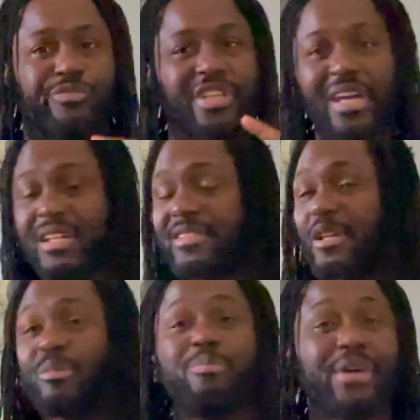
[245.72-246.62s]
getting in
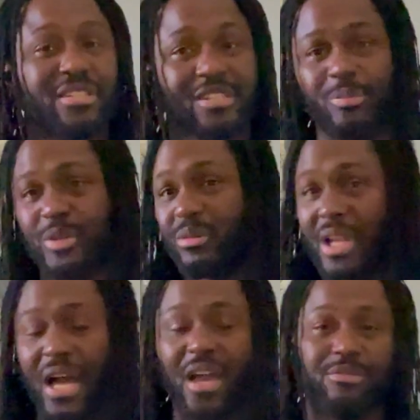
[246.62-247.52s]
some of the best shape of your
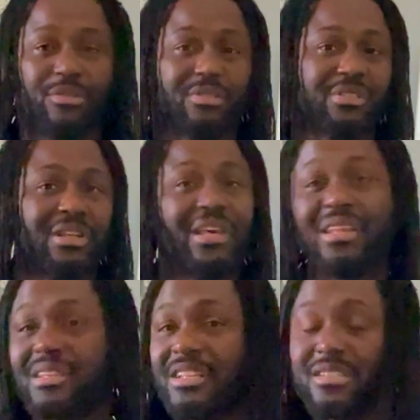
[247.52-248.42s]
life,
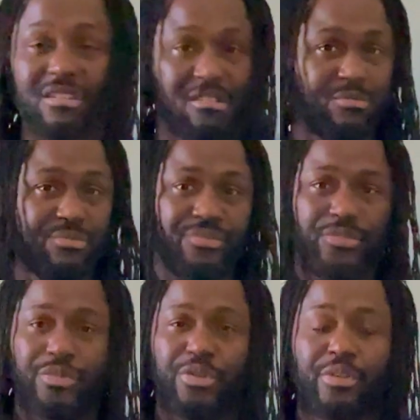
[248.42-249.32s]
hitting the gym,
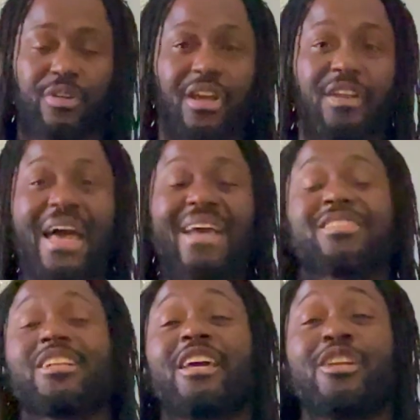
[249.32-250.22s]
and
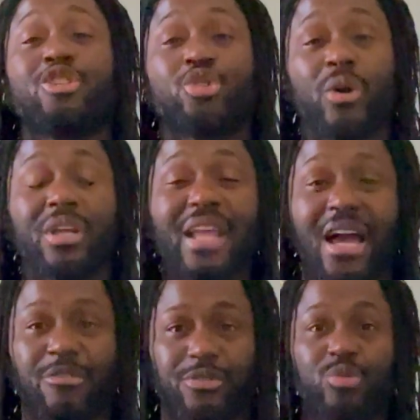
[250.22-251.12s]
actually enjoying
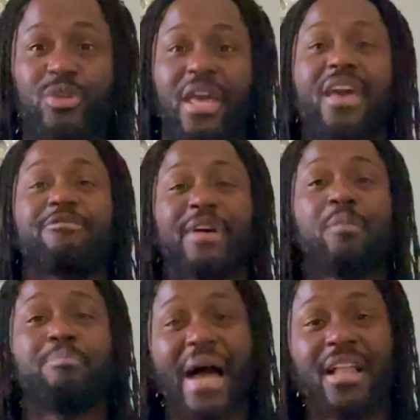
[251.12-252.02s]
life. You can
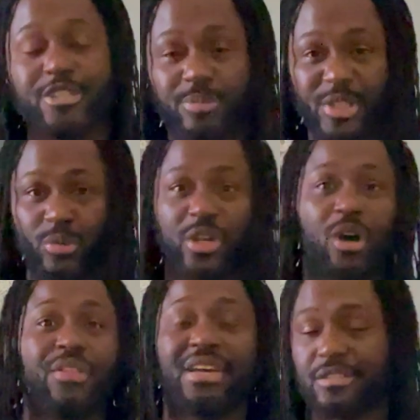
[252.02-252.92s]
find balance between
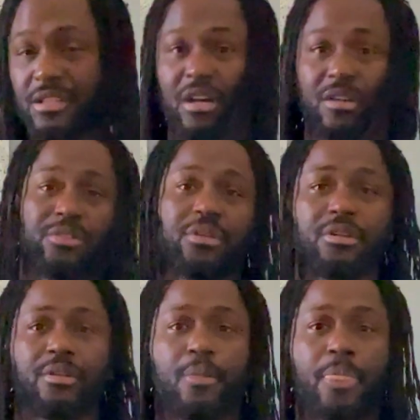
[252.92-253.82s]
all that stuff,
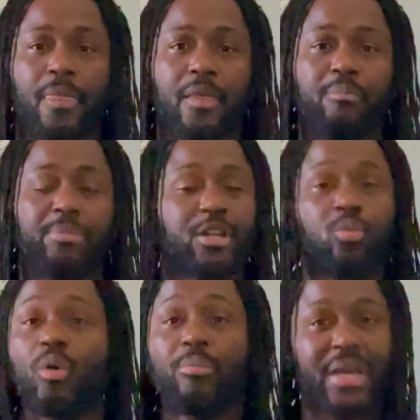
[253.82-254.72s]
but it
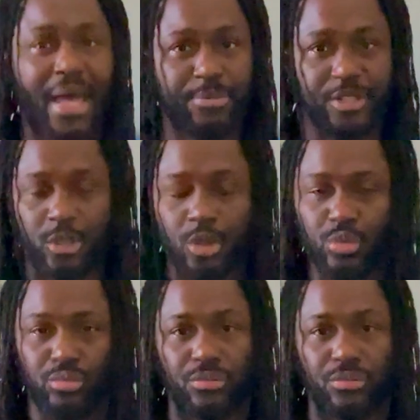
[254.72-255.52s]
won't be absolute,